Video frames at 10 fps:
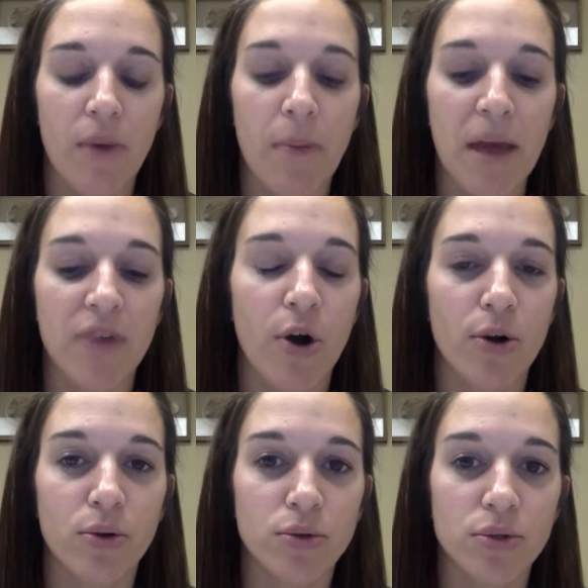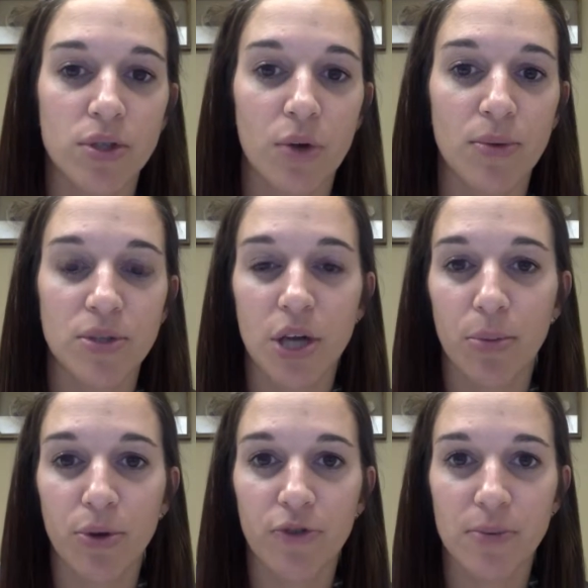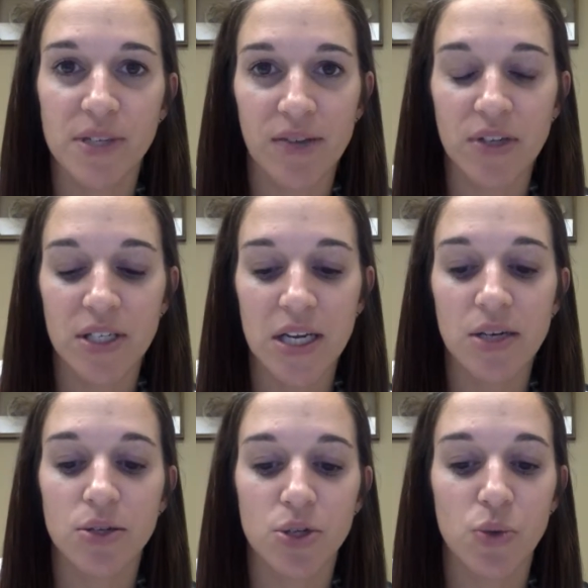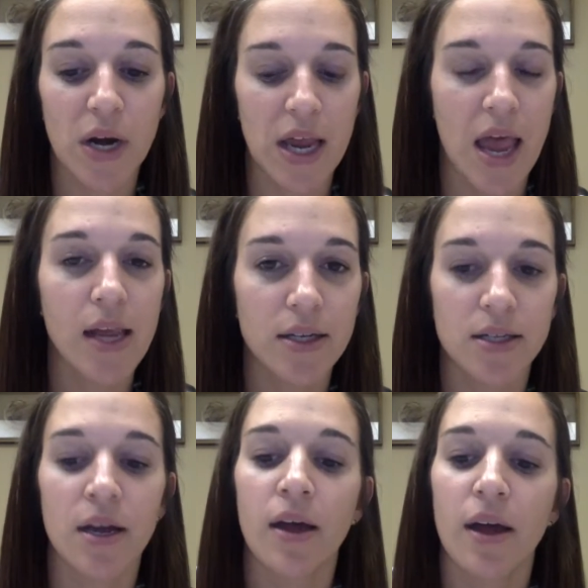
amount of articles almost doubled from 17 to 28.